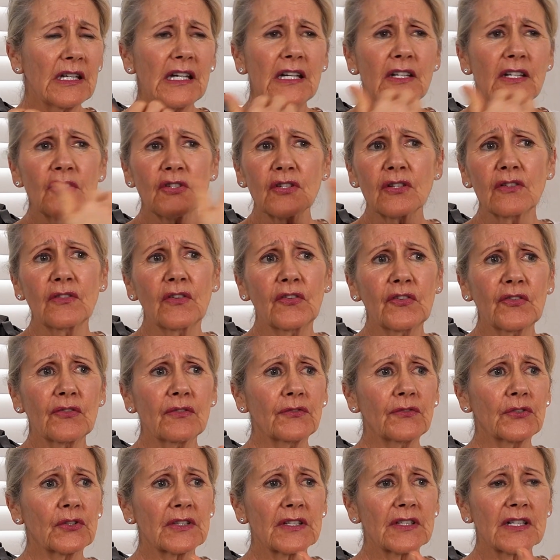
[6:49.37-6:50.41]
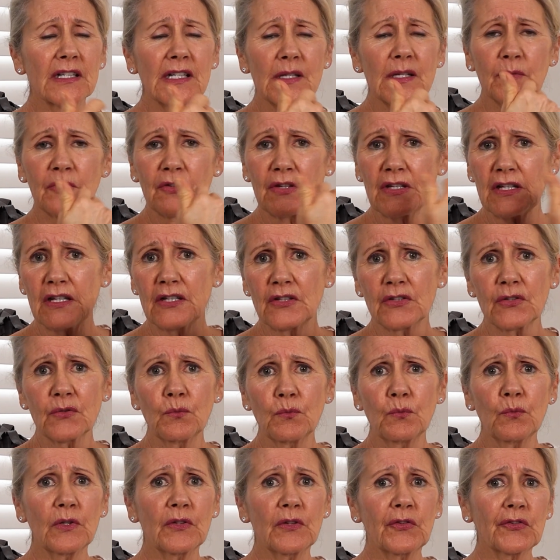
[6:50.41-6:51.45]
ancients of our times, the
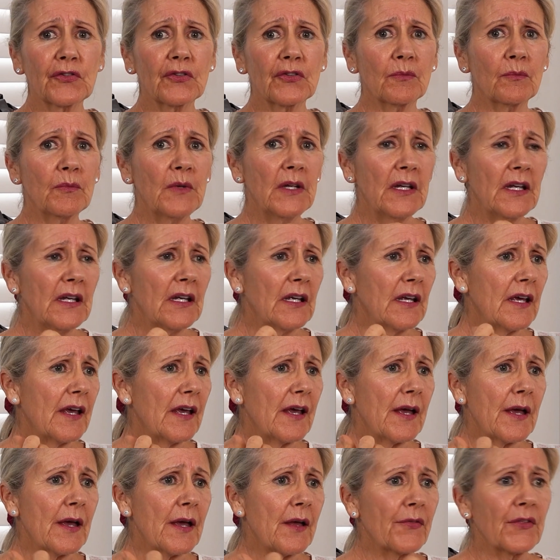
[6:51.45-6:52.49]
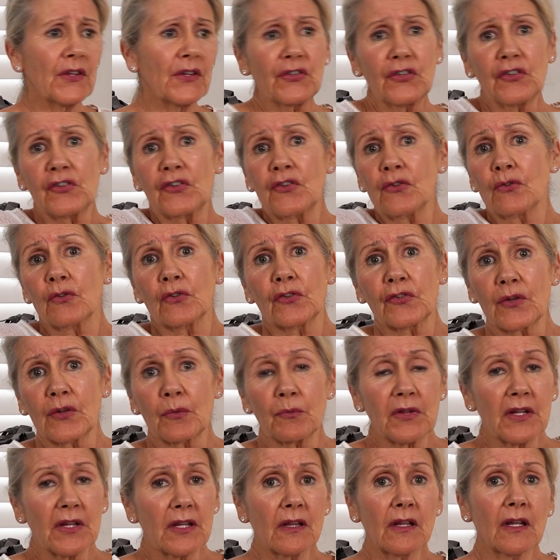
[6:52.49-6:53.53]
ancient wisdom, this is not
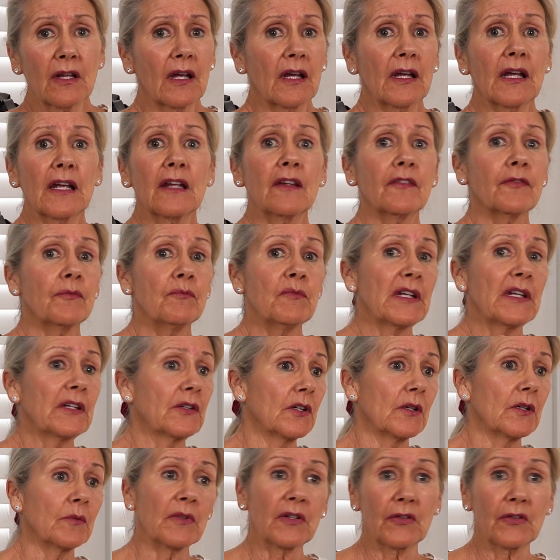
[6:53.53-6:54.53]
something that I've made up.